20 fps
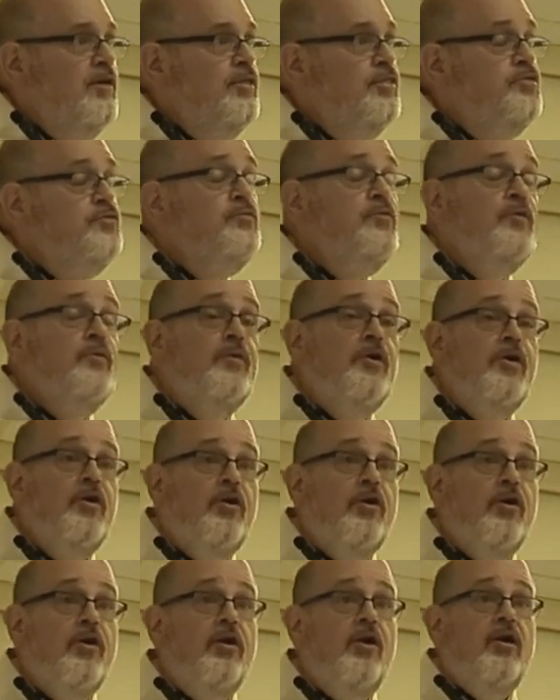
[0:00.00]
through
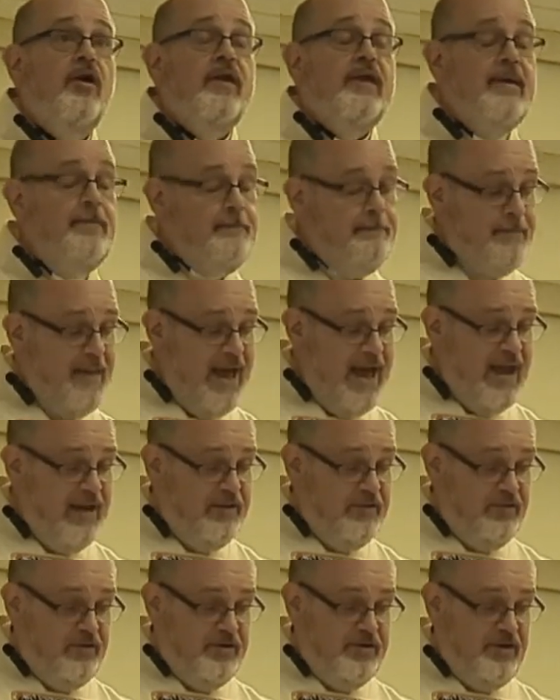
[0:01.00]
her
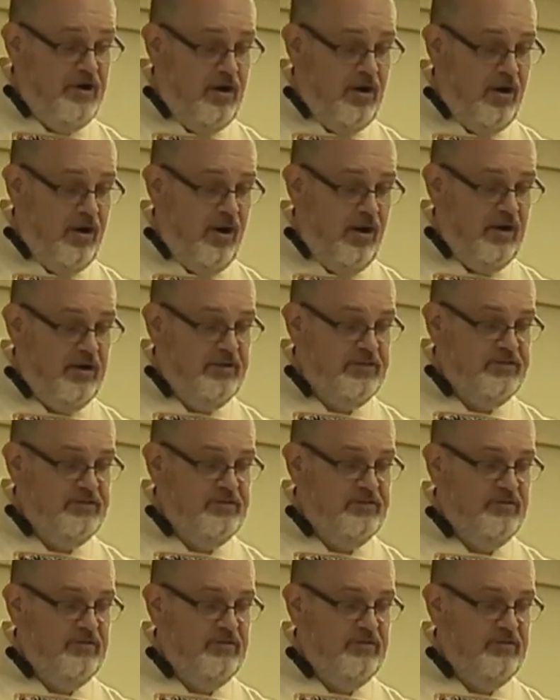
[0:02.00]
Immaculate Heart,